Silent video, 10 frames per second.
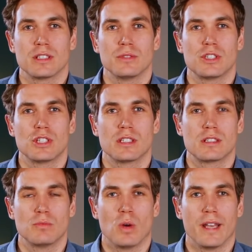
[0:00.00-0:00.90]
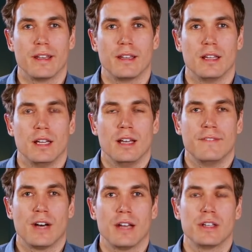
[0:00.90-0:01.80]
It was just one
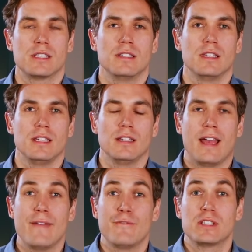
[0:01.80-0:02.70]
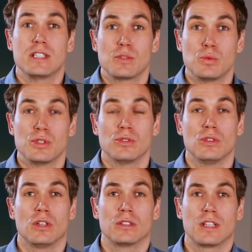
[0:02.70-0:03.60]
virus, and the emphasis was
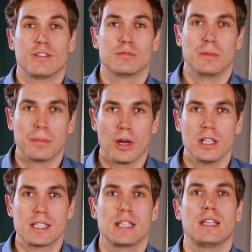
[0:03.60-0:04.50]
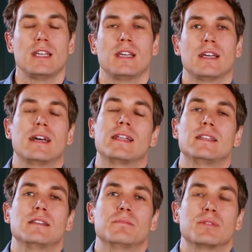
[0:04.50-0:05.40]
all on government policy,
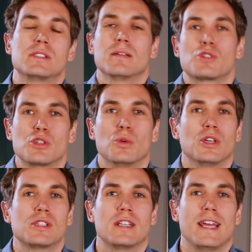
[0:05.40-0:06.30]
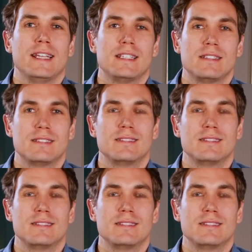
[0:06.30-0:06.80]
and the presumption was that any